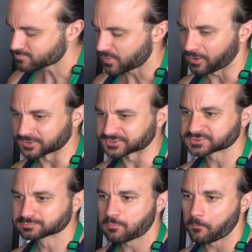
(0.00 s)
That
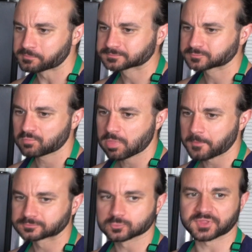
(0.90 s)
is,
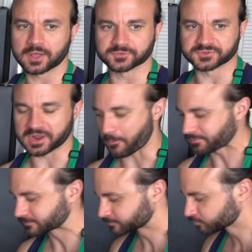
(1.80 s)
without the
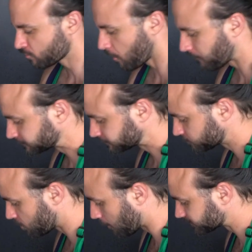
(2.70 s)
doubt,
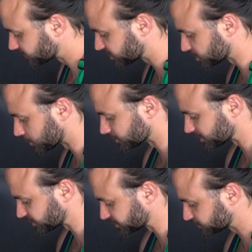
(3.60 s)
so
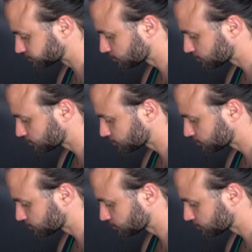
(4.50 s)
delicious.